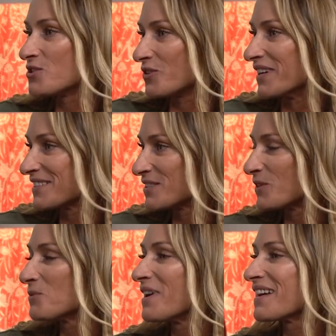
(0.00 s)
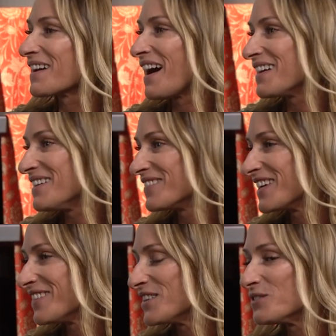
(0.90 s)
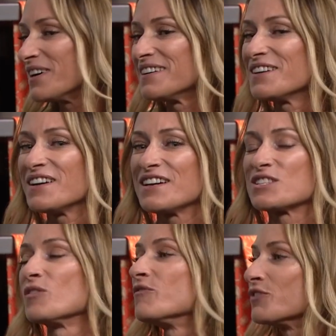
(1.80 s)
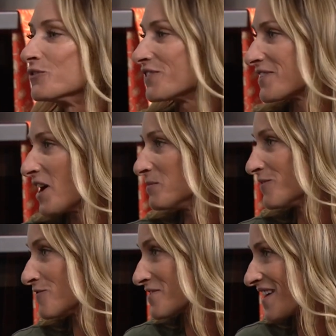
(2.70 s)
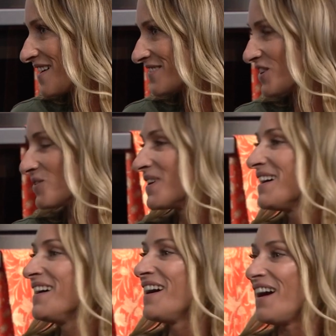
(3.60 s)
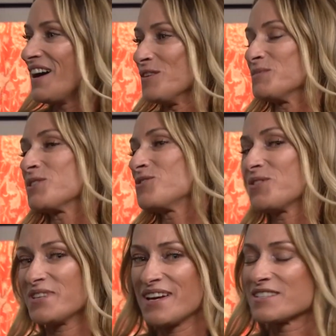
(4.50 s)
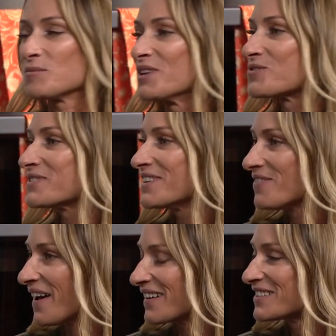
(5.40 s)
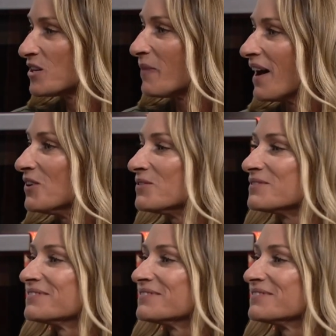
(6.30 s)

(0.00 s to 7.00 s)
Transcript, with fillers: and tricks. We want to kind of give you a uh, some food for thought before that. Okay. Um, so Josie has some interesting facts about